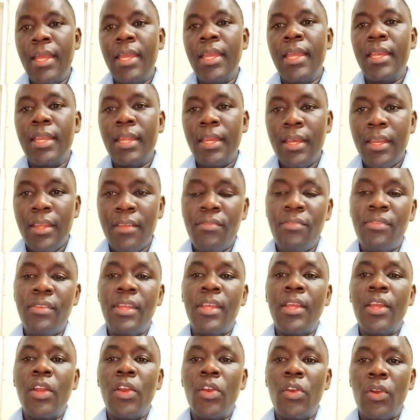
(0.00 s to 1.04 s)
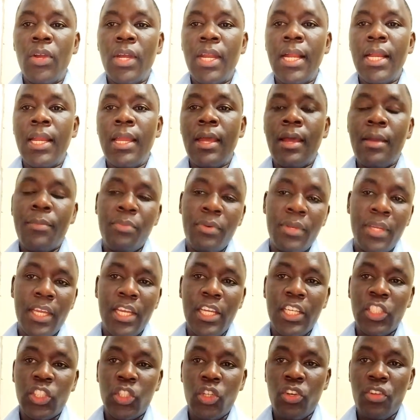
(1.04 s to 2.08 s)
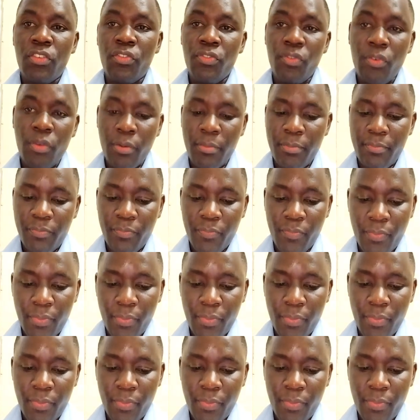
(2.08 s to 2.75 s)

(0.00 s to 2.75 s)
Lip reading: in the DV lottery application form.